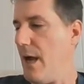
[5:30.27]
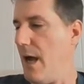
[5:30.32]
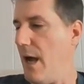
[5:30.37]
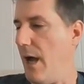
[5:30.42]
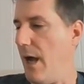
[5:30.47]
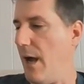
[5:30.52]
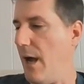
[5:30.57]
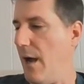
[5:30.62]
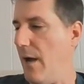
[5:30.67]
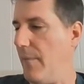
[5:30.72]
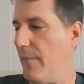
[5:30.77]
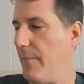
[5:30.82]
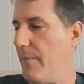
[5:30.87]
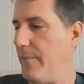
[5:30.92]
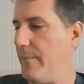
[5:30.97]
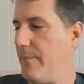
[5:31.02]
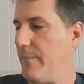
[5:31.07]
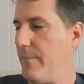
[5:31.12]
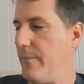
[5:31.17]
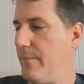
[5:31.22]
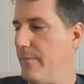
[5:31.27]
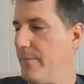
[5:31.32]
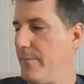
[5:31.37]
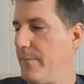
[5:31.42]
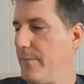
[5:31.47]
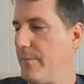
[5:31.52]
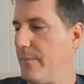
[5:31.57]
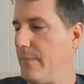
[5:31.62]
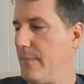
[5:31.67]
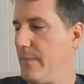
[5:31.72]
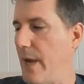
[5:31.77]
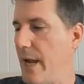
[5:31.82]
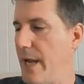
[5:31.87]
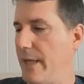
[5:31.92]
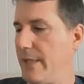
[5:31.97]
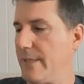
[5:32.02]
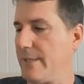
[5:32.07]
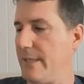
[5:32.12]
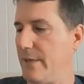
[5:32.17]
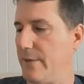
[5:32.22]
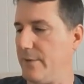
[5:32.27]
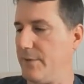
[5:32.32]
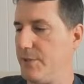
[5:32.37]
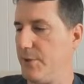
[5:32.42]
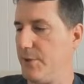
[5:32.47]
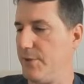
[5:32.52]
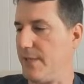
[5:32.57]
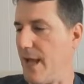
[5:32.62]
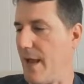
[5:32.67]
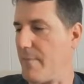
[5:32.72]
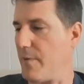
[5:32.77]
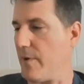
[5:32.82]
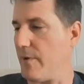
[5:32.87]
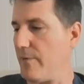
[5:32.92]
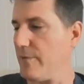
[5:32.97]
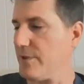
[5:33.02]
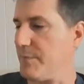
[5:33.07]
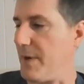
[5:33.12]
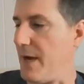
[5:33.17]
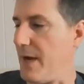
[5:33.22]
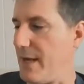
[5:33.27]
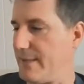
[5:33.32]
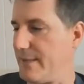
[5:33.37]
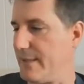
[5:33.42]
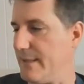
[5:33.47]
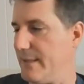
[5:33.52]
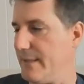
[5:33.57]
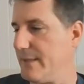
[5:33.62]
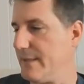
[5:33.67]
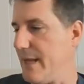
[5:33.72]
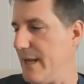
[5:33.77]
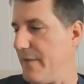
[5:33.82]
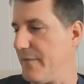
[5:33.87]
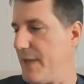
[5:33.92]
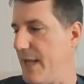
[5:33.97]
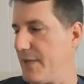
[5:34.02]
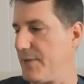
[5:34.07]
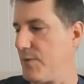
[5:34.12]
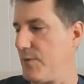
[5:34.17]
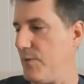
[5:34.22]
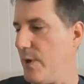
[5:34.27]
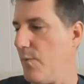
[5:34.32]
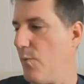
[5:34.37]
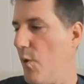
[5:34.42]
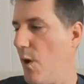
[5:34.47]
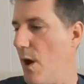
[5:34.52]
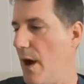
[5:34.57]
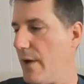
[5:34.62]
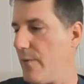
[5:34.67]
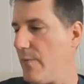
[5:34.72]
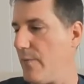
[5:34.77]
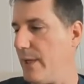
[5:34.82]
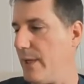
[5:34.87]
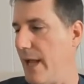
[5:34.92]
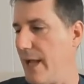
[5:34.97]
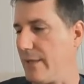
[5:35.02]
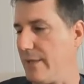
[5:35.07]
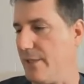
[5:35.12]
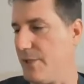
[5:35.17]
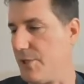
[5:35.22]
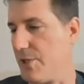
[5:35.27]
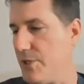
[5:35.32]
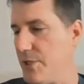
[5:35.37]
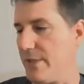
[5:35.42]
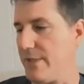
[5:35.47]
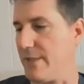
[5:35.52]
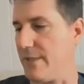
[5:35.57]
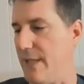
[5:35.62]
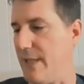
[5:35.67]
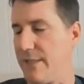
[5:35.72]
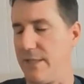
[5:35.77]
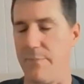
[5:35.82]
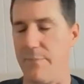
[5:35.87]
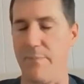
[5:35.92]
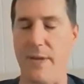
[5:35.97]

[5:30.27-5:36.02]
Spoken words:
Um, right? Because it'll induce aberrant responses. And if that's what we want, we likely should just select a